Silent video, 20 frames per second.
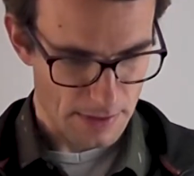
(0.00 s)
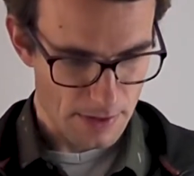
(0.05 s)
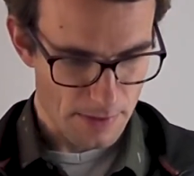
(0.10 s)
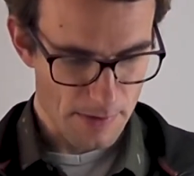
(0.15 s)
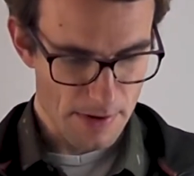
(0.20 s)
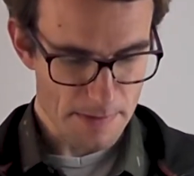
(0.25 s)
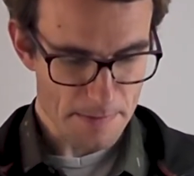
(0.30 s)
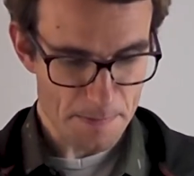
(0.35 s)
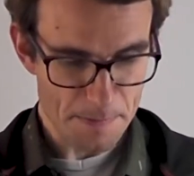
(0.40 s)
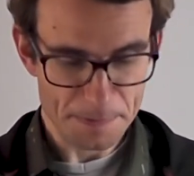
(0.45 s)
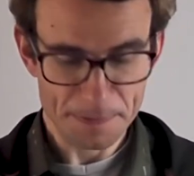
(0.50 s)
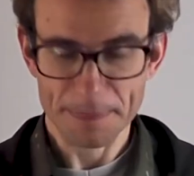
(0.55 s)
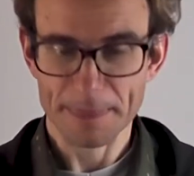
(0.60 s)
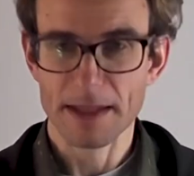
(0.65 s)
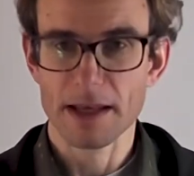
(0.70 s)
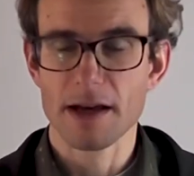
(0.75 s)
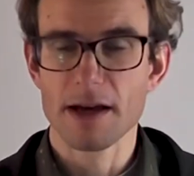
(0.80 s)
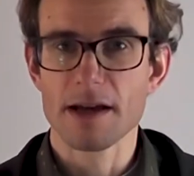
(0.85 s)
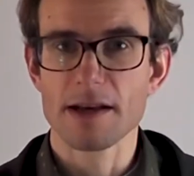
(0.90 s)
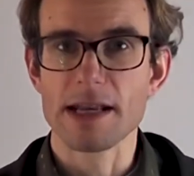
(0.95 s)
All right.
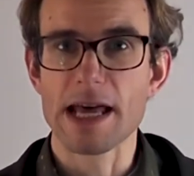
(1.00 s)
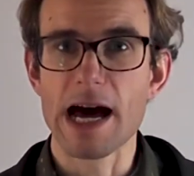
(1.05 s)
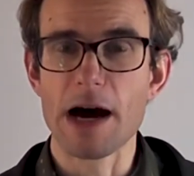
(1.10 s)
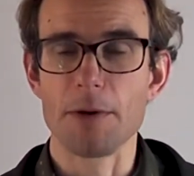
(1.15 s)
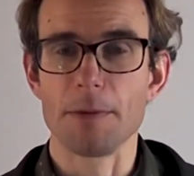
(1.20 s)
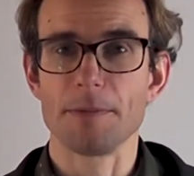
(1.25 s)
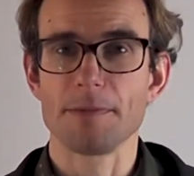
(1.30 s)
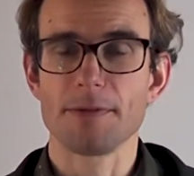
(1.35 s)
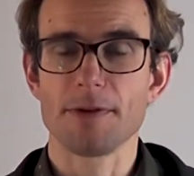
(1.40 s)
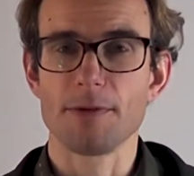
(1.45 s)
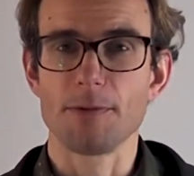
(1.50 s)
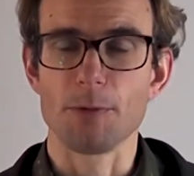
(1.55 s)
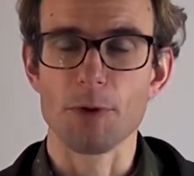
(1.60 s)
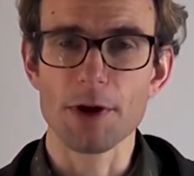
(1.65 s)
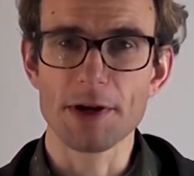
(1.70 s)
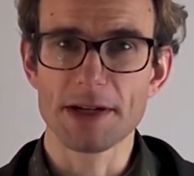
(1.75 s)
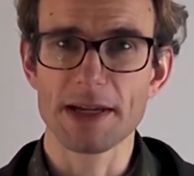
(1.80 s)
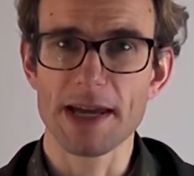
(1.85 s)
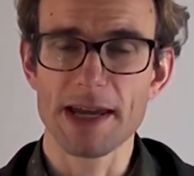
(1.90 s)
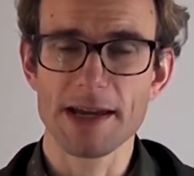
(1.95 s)
Now,
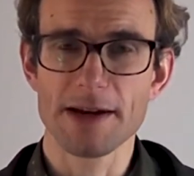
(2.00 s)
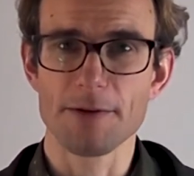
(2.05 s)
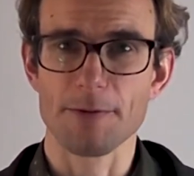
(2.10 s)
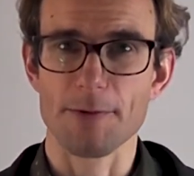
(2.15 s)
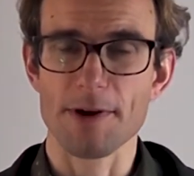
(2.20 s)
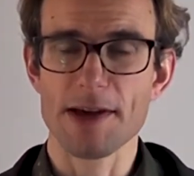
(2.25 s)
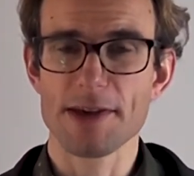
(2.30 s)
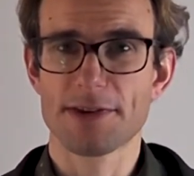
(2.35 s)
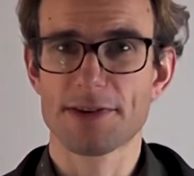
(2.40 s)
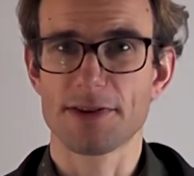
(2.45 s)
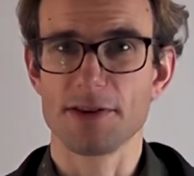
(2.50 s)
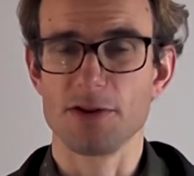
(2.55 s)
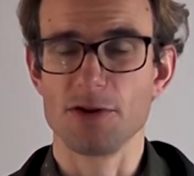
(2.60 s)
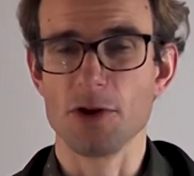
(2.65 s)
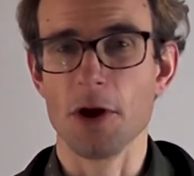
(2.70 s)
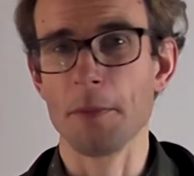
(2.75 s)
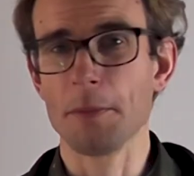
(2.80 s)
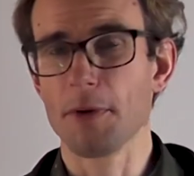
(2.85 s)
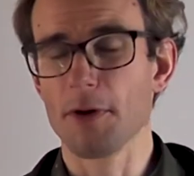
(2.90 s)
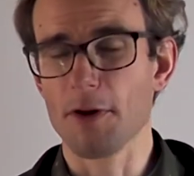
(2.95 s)
working with
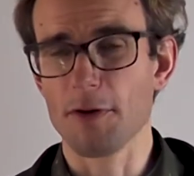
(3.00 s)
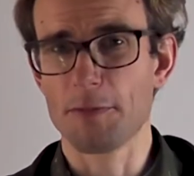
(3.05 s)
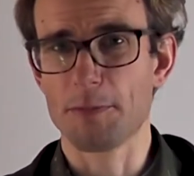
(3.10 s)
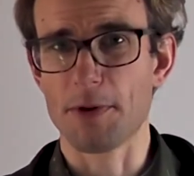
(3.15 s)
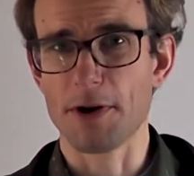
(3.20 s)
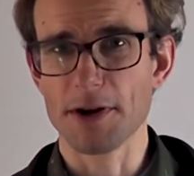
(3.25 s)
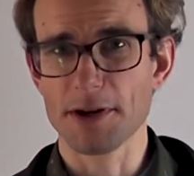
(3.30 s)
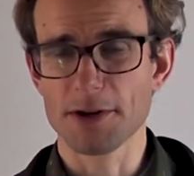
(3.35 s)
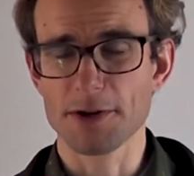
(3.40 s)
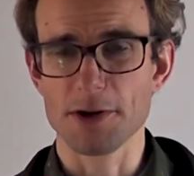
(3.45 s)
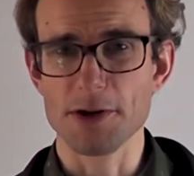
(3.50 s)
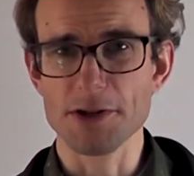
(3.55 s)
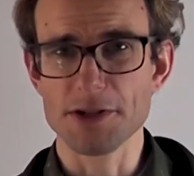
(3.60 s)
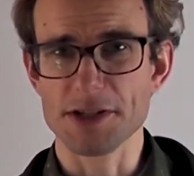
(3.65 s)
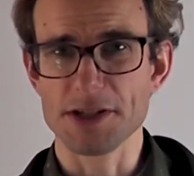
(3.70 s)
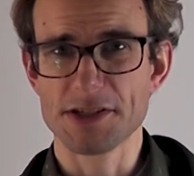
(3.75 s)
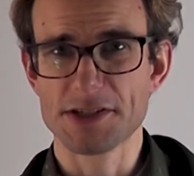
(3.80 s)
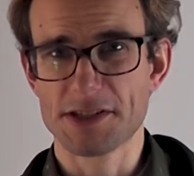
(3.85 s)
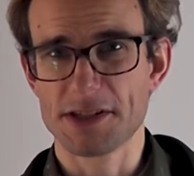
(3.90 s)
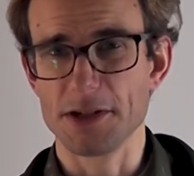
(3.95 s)
number of particles
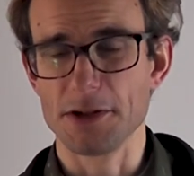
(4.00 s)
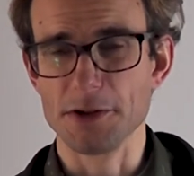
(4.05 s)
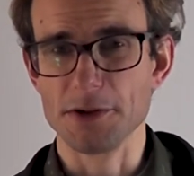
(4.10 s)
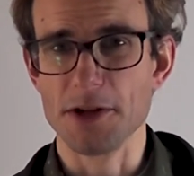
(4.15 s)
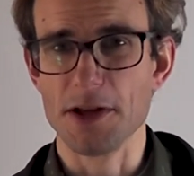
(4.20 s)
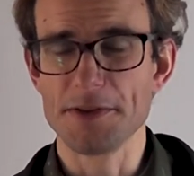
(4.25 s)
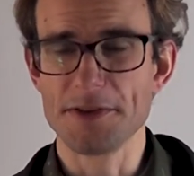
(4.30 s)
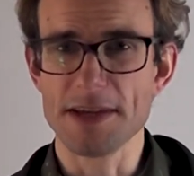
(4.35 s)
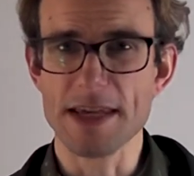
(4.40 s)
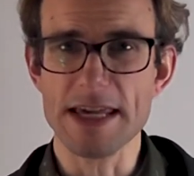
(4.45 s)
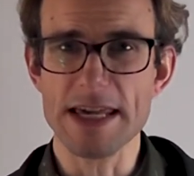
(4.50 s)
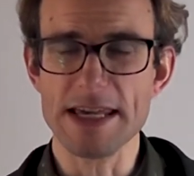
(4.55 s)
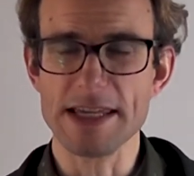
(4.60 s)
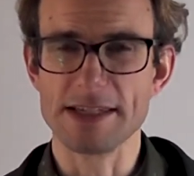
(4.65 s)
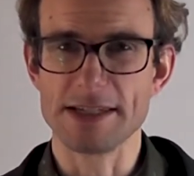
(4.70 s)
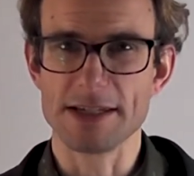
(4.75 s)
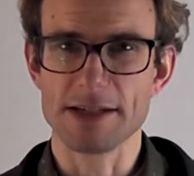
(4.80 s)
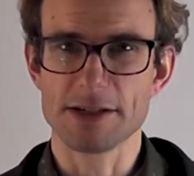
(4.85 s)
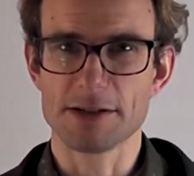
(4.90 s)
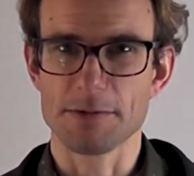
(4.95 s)
is still not the
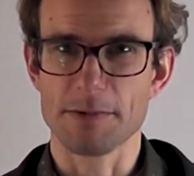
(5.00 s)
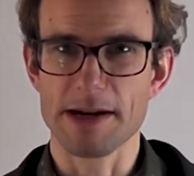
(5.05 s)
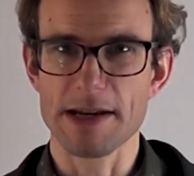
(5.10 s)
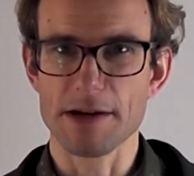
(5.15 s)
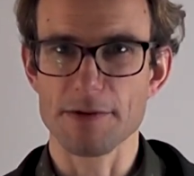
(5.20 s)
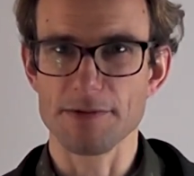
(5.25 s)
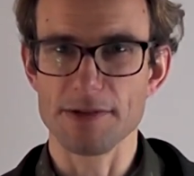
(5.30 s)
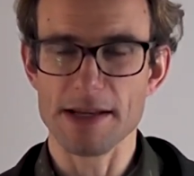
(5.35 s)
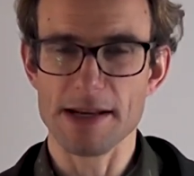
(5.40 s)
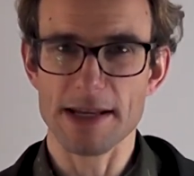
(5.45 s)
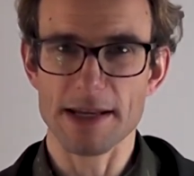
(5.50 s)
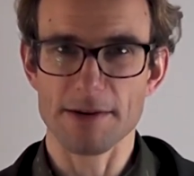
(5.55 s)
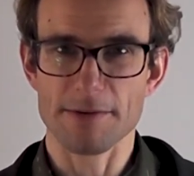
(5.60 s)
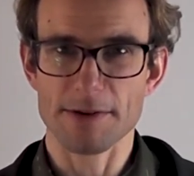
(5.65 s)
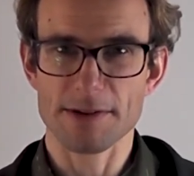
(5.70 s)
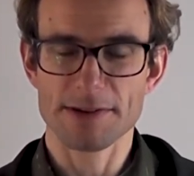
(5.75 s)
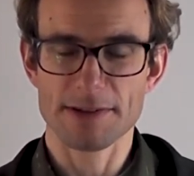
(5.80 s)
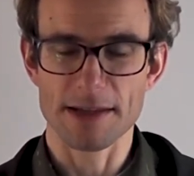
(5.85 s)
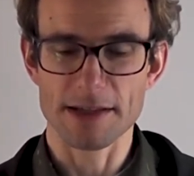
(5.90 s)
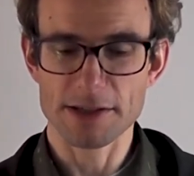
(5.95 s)
easiest way of dealing
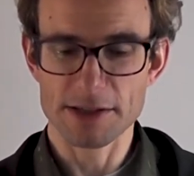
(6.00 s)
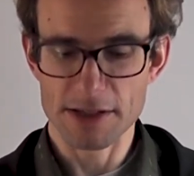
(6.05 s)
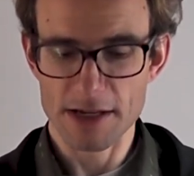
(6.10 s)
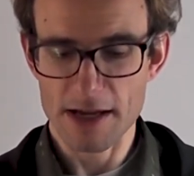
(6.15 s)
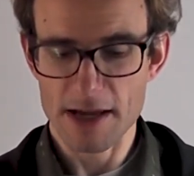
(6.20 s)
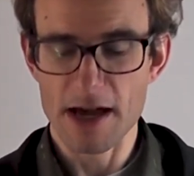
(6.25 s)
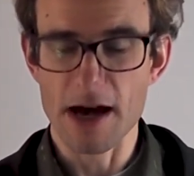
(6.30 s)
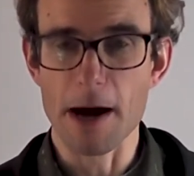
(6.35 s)
with things,